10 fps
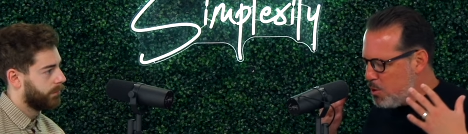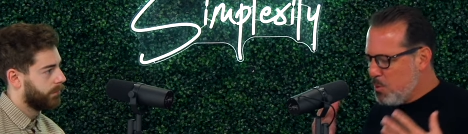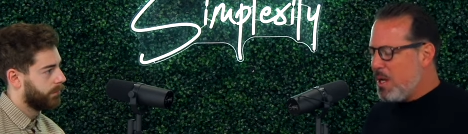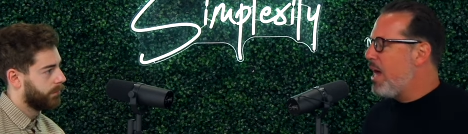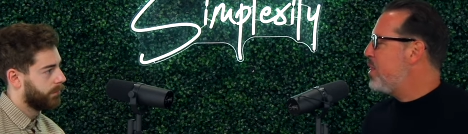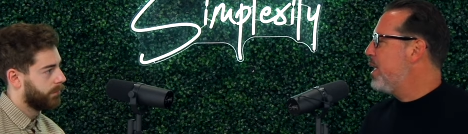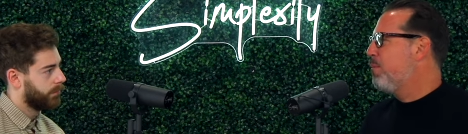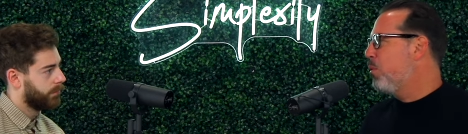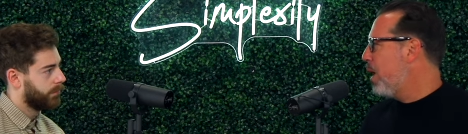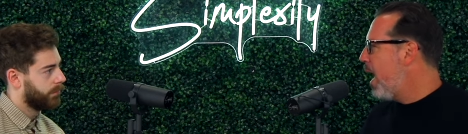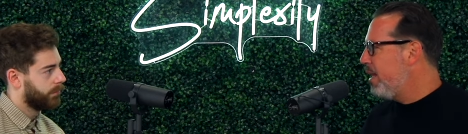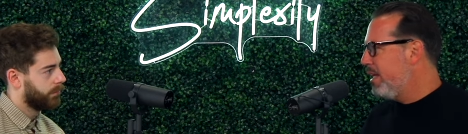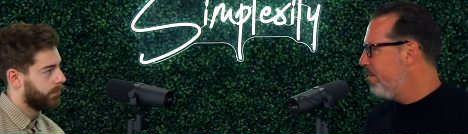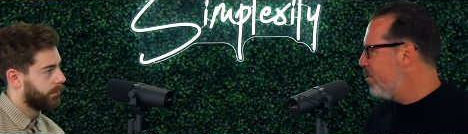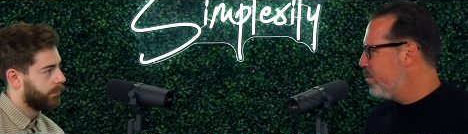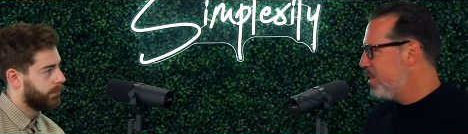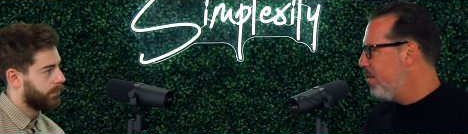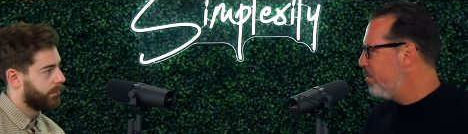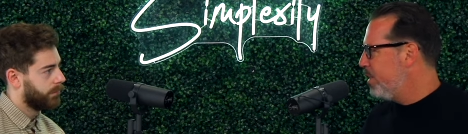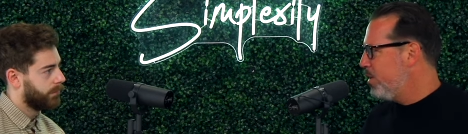Speaker 1: not think more highly of
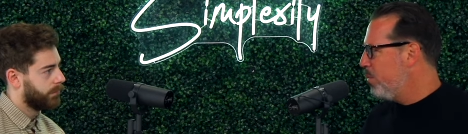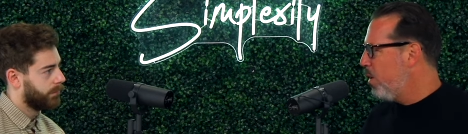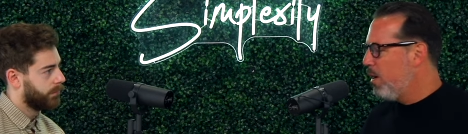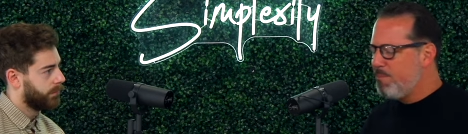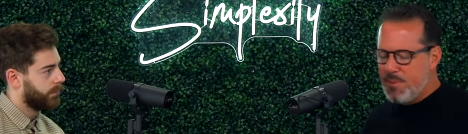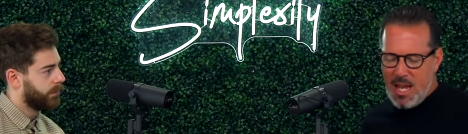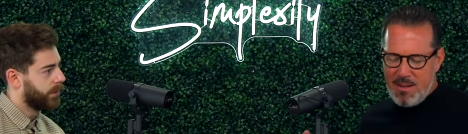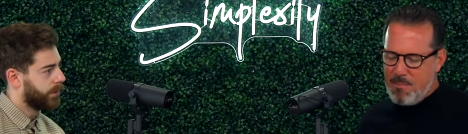yourself than you ought. And